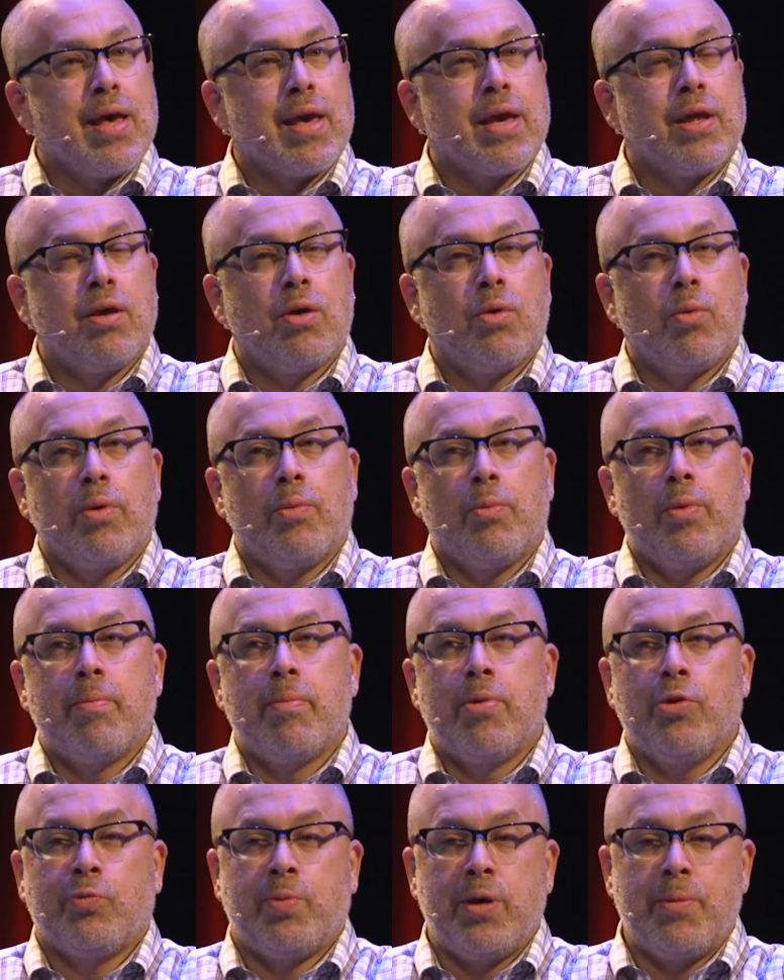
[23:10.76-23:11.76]
Yeah, you know,
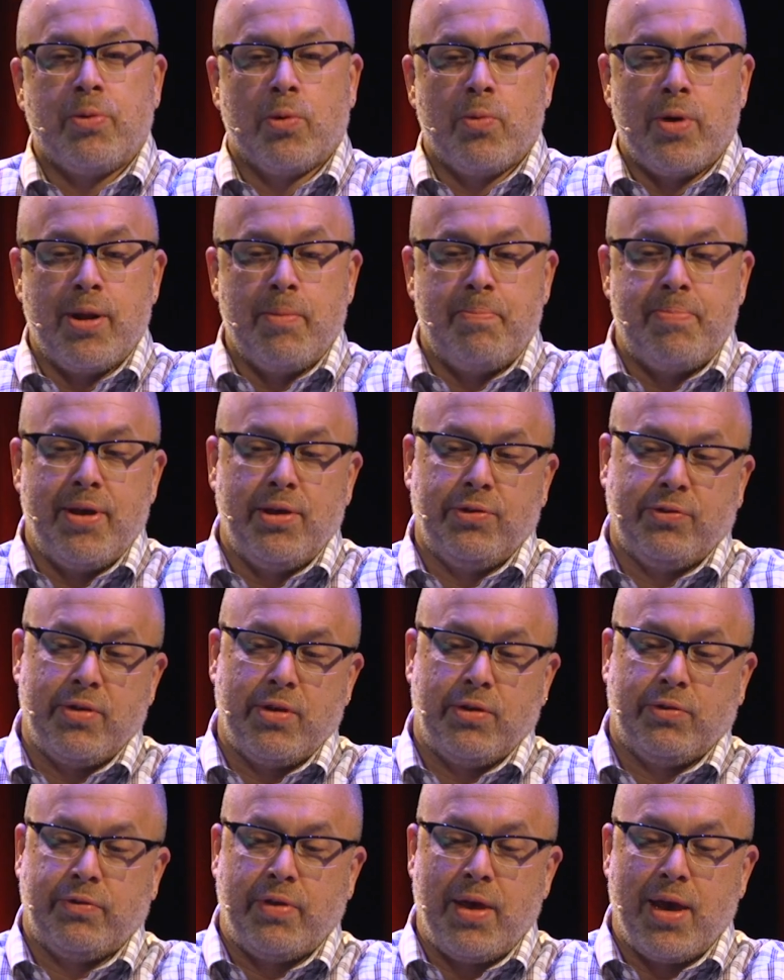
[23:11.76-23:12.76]
when most people run a
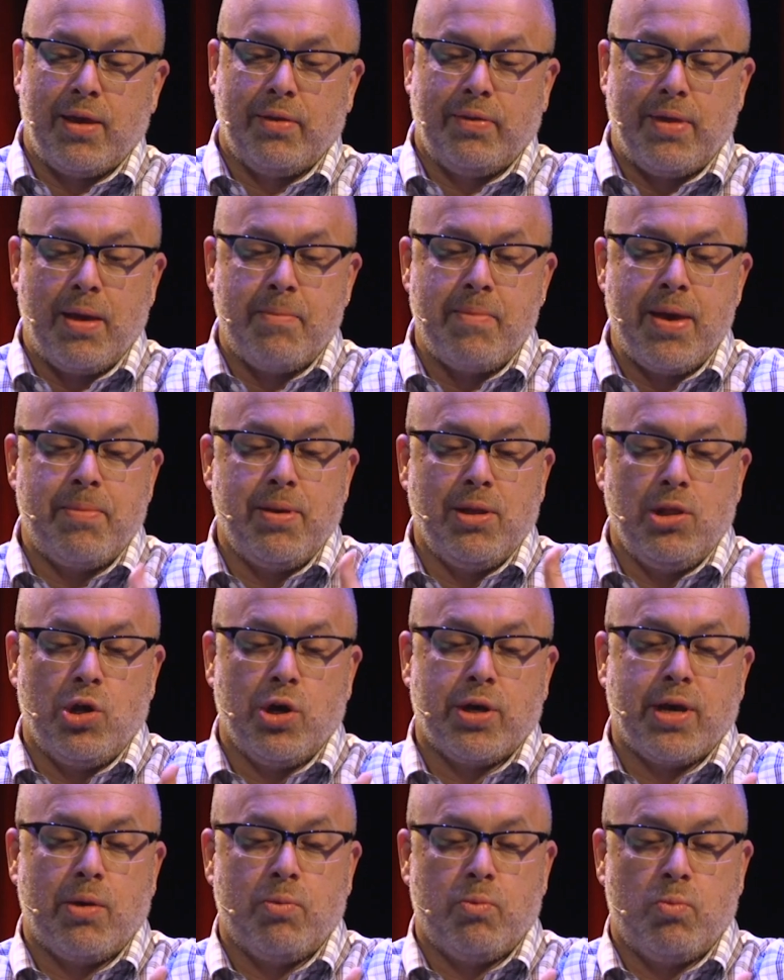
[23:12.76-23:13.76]
business, they maybe
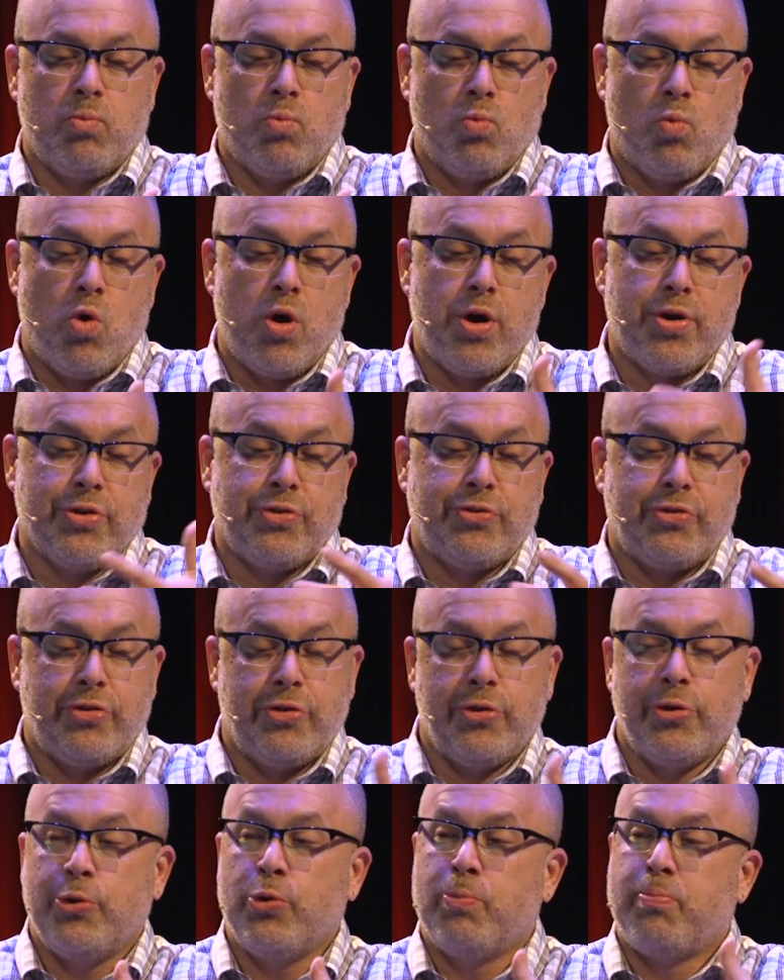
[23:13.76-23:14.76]
look at 1 or
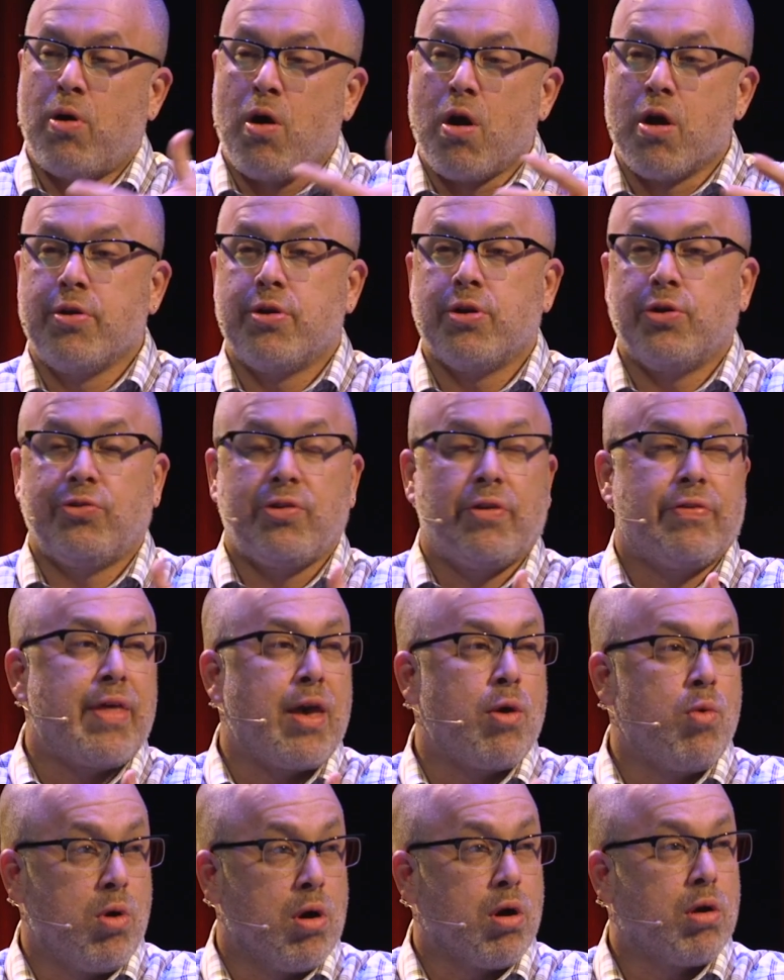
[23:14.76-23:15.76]
2 partners that
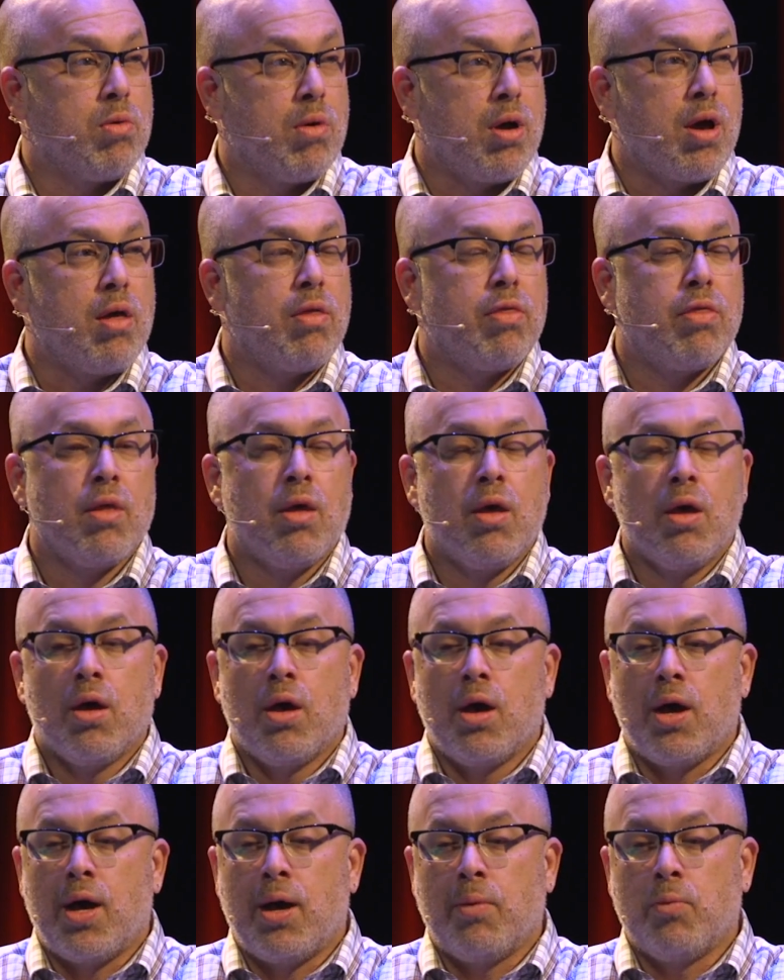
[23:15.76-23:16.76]
they work with.
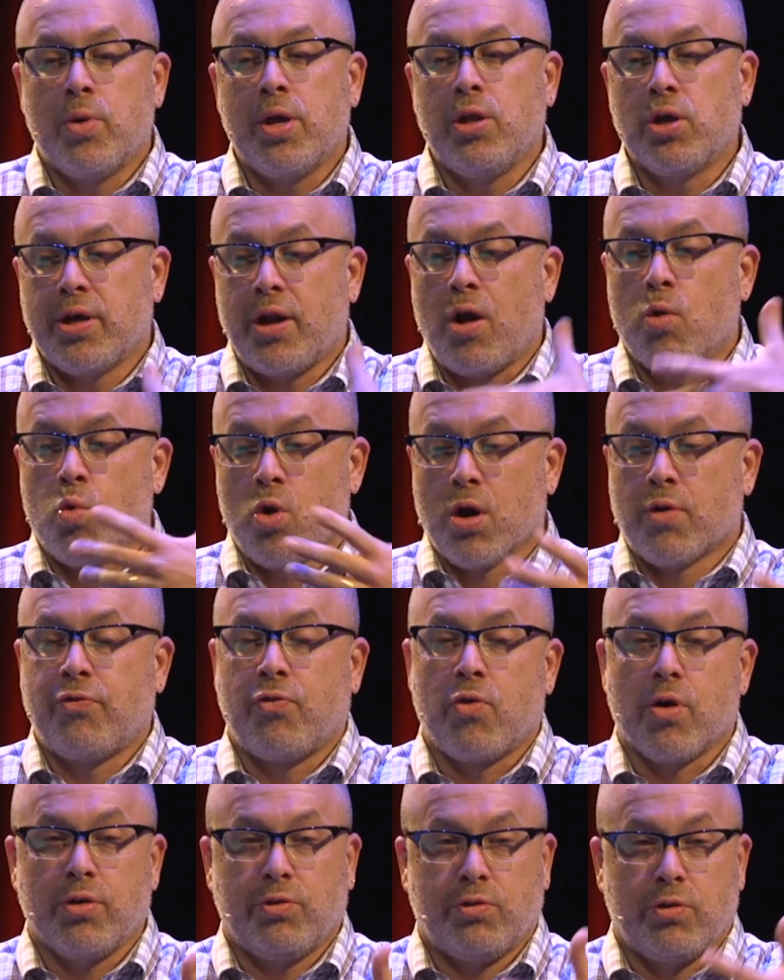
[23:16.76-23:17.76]
We look at our
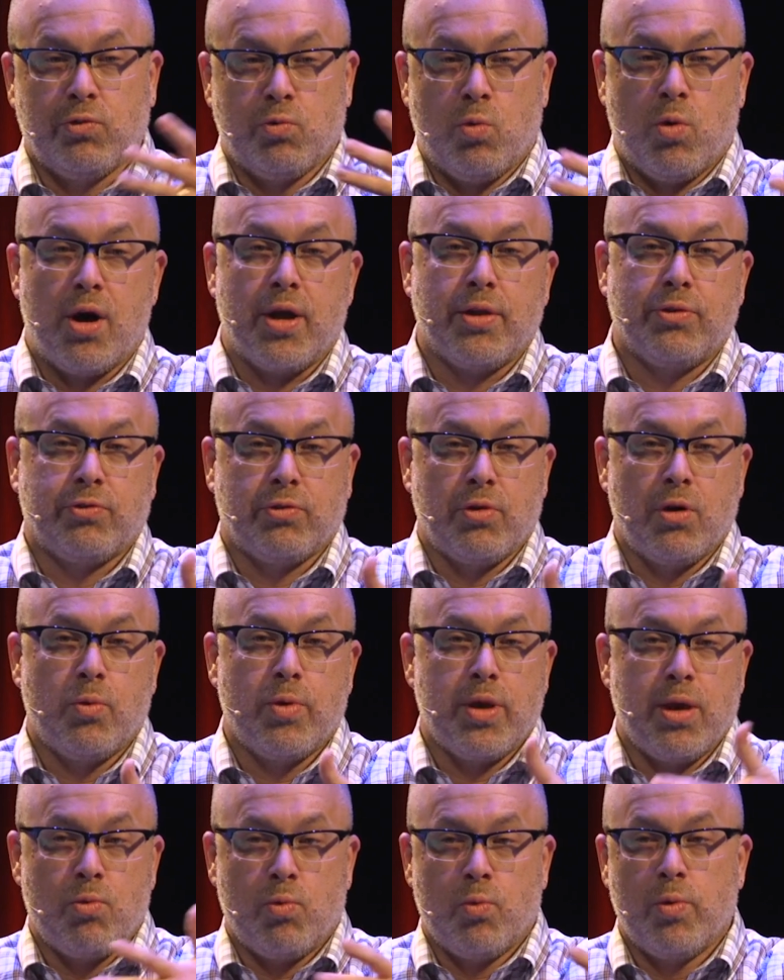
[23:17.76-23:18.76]
workforce as one. So
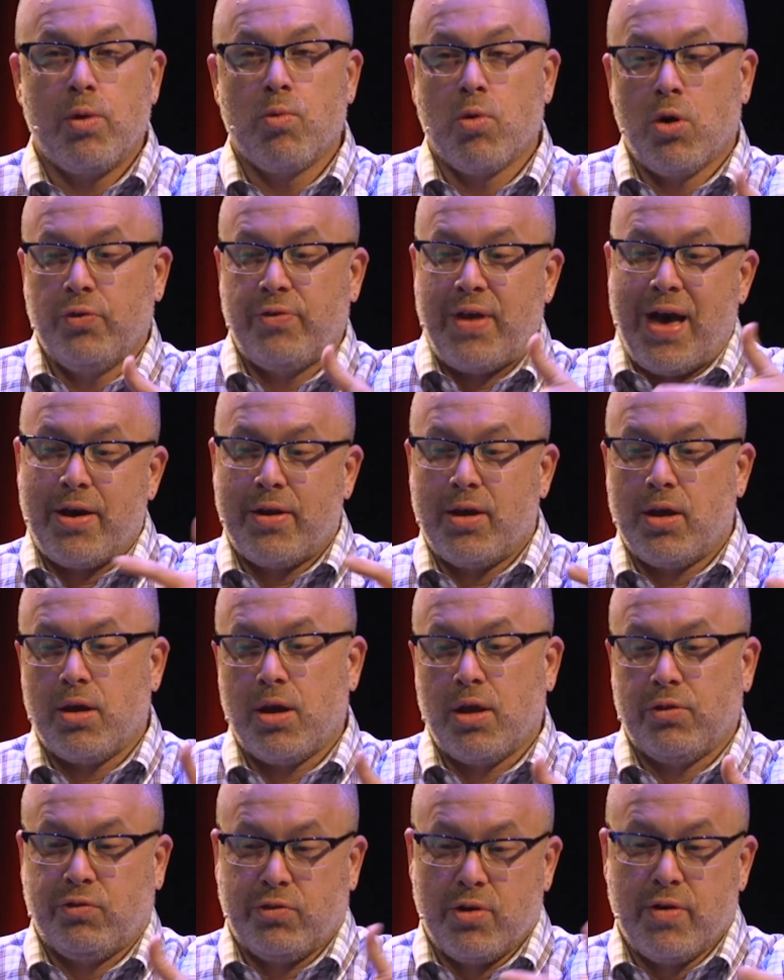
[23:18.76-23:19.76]
we rolled out
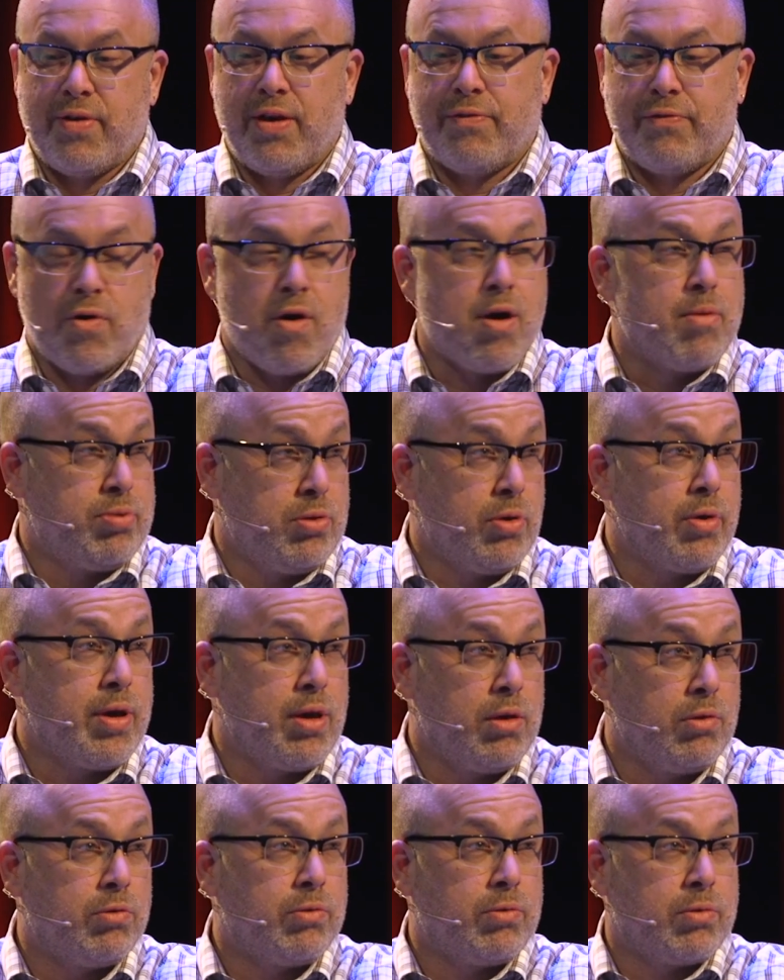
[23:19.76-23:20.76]
a survey for our
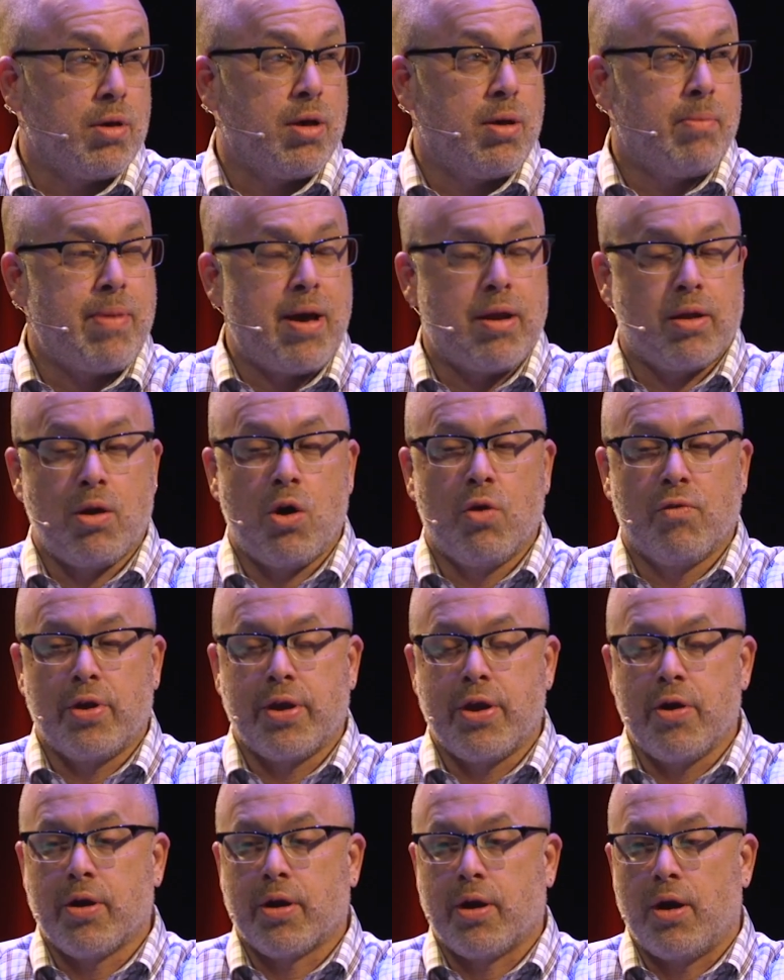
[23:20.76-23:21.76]
employees about over
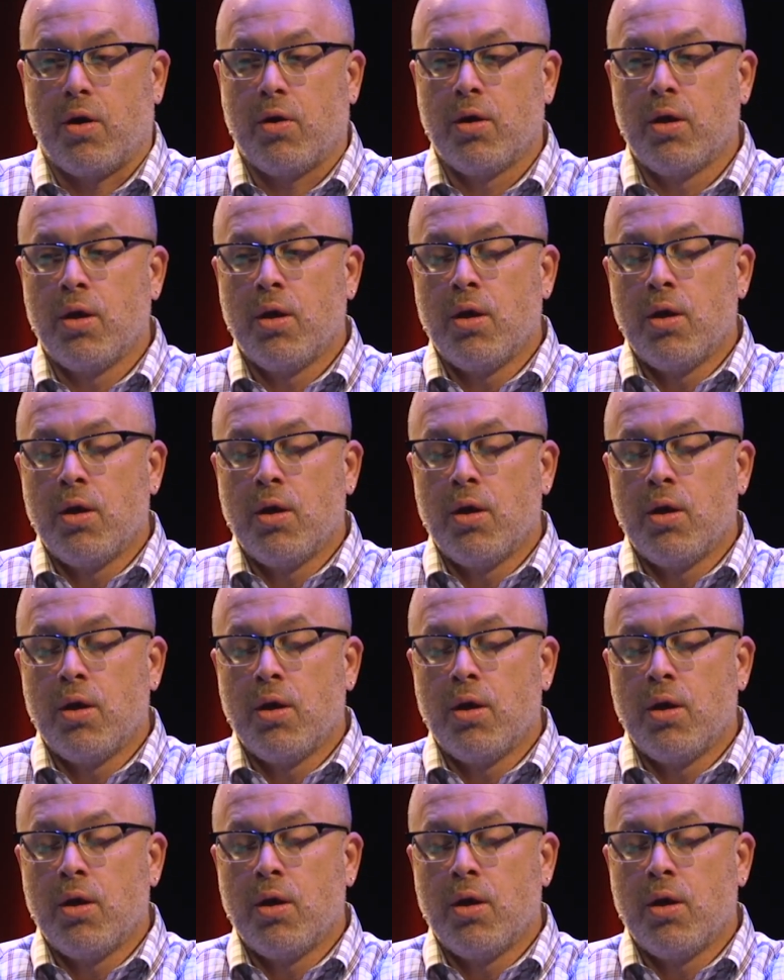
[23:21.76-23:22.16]
a year ago.